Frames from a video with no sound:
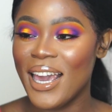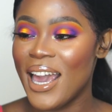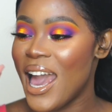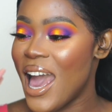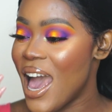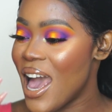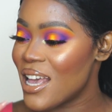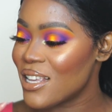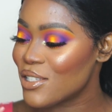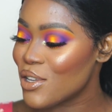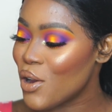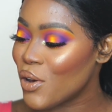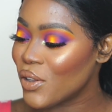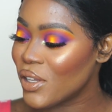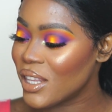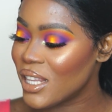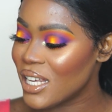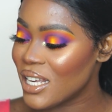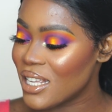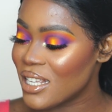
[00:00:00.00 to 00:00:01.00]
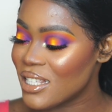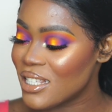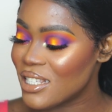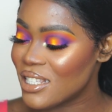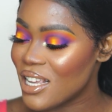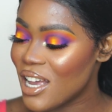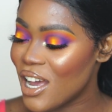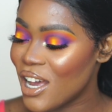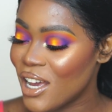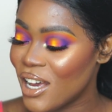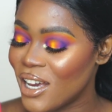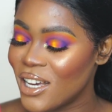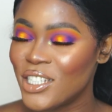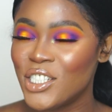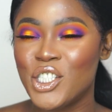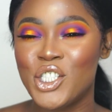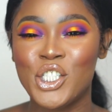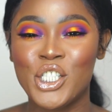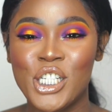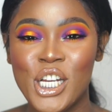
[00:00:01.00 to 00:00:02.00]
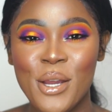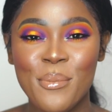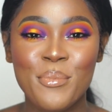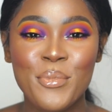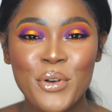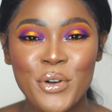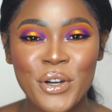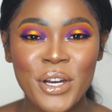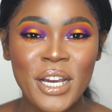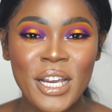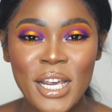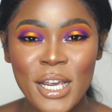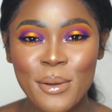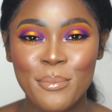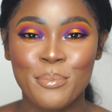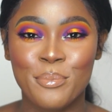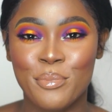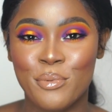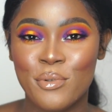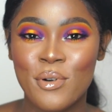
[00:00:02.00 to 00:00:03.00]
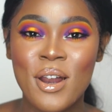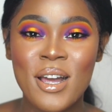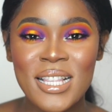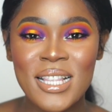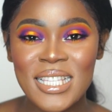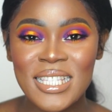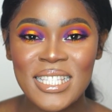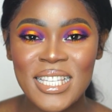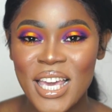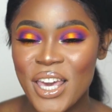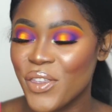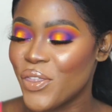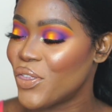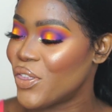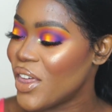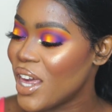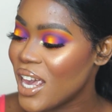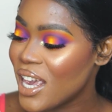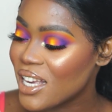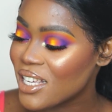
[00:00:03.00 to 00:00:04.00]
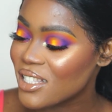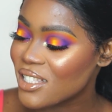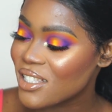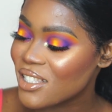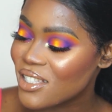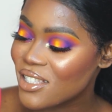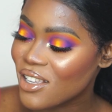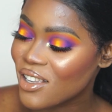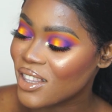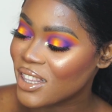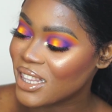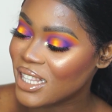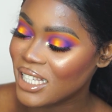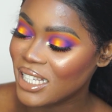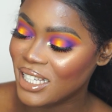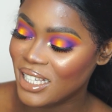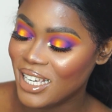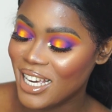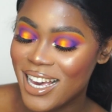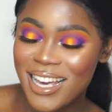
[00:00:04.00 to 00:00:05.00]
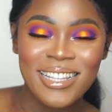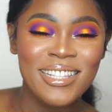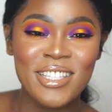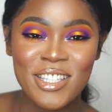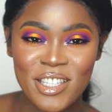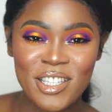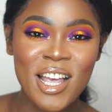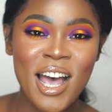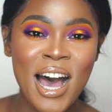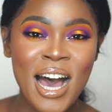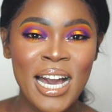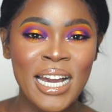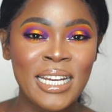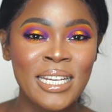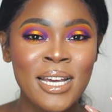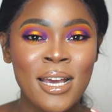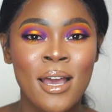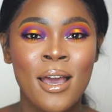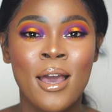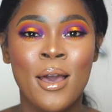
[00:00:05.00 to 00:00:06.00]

It has all these shimmery, bronzy things on the inside,